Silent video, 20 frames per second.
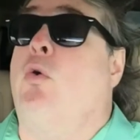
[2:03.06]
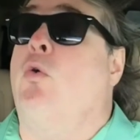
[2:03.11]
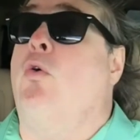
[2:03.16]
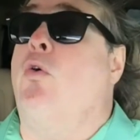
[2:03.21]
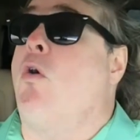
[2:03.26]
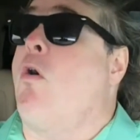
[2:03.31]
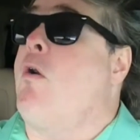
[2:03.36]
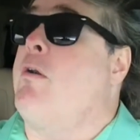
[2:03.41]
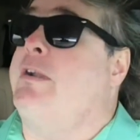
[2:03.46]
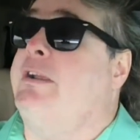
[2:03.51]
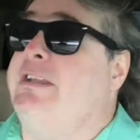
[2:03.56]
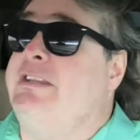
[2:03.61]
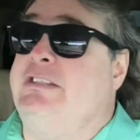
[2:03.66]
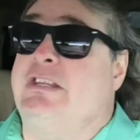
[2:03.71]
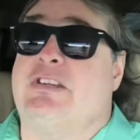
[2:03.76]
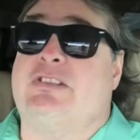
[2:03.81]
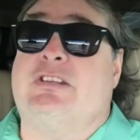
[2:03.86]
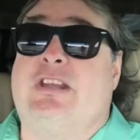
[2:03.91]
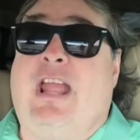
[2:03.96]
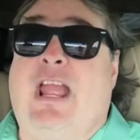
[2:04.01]
or it
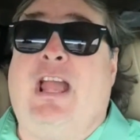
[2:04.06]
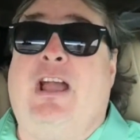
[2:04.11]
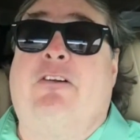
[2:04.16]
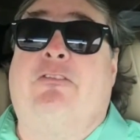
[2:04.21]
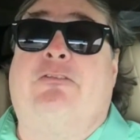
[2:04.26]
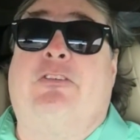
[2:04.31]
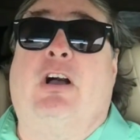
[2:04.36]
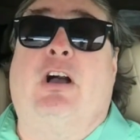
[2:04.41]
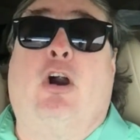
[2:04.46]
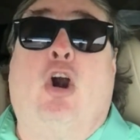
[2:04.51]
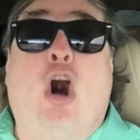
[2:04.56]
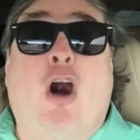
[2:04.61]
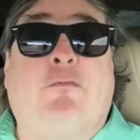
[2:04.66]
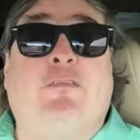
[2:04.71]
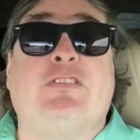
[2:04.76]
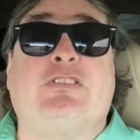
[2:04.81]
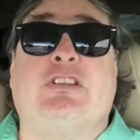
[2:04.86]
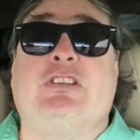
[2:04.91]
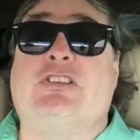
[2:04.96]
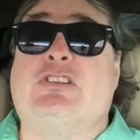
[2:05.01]
doesn't have
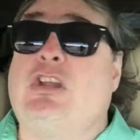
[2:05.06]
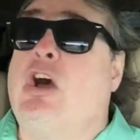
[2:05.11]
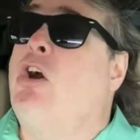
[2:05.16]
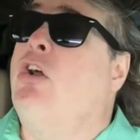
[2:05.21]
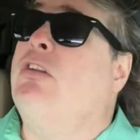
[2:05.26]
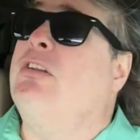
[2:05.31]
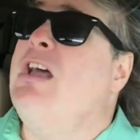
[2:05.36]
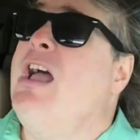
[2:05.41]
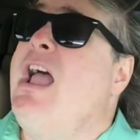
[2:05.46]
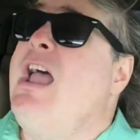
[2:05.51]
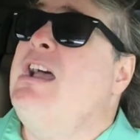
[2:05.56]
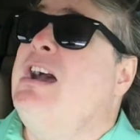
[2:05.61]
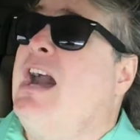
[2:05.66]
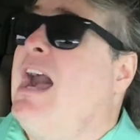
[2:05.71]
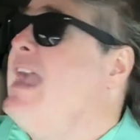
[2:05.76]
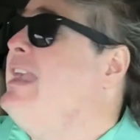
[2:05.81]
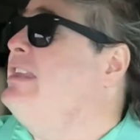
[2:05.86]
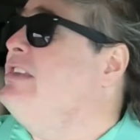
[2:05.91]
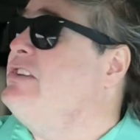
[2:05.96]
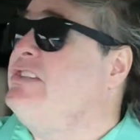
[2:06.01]
Office installed,
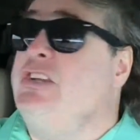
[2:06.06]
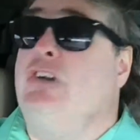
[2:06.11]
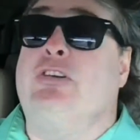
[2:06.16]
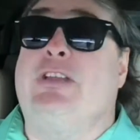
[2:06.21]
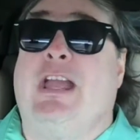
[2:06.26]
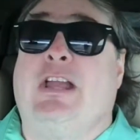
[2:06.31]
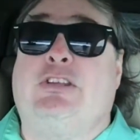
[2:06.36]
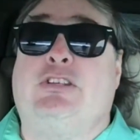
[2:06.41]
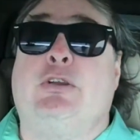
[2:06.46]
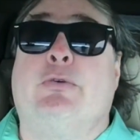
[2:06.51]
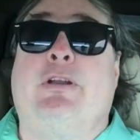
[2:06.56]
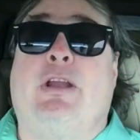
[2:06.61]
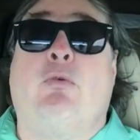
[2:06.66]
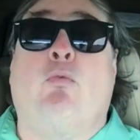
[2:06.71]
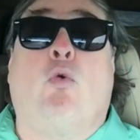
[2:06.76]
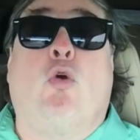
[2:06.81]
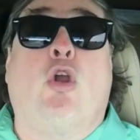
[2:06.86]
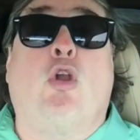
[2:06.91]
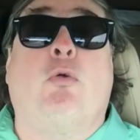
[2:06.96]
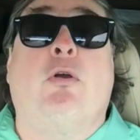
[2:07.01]
I can still get to it
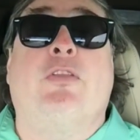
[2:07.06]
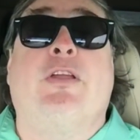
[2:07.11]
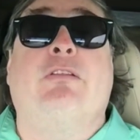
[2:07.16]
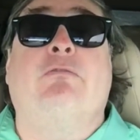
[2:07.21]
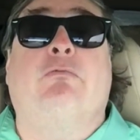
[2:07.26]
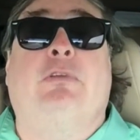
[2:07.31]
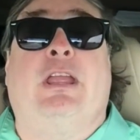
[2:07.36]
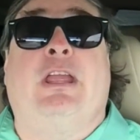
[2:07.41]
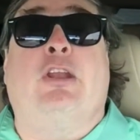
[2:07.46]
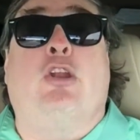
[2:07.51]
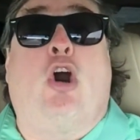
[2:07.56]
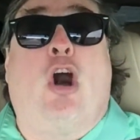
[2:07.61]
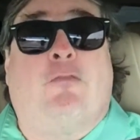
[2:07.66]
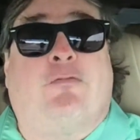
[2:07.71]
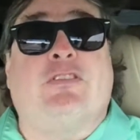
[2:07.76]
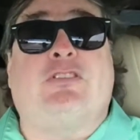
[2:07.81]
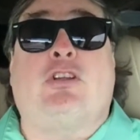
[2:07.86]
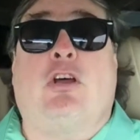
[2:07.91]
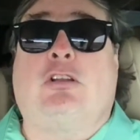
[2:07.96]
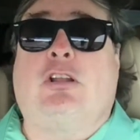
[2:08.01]
and work with it in
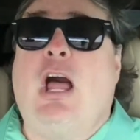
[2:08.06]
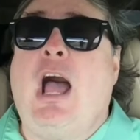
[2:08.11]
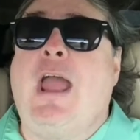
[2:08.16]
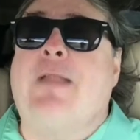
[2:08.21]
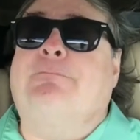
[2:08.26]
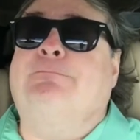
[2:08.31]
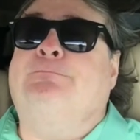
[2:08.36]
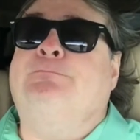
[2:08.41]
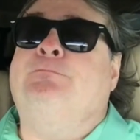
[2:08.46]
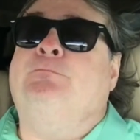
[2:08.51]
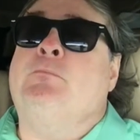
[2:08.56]
Office Online.